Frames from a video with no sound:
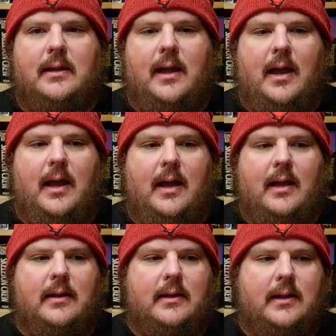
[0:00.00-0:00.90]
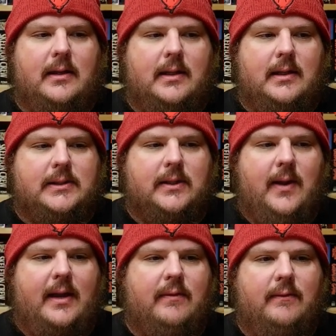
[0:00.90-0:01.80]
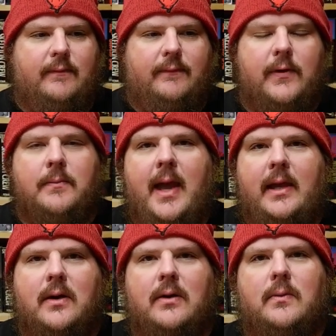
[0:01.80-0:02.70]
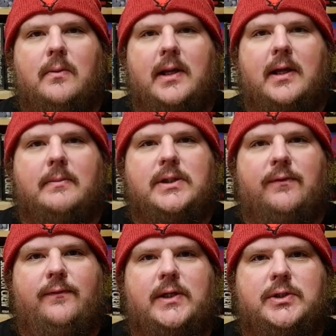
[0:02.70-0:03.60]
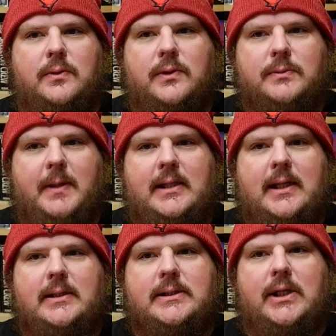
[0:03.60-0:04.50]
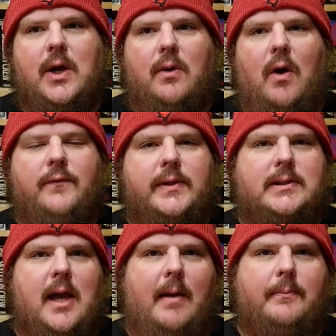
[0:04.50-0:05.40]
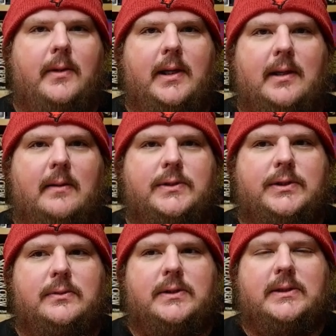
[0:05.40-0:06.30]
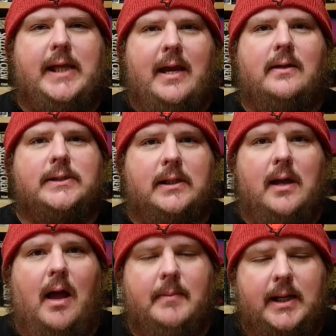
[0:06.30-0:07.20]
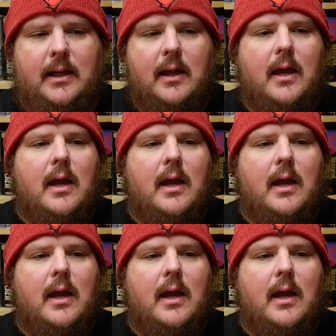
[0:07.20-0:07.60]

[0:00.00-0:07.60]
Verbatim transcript: Uh, is a great filmmaker when it comes to visuals, but he tends to go over the top when it comes to scares and comedy.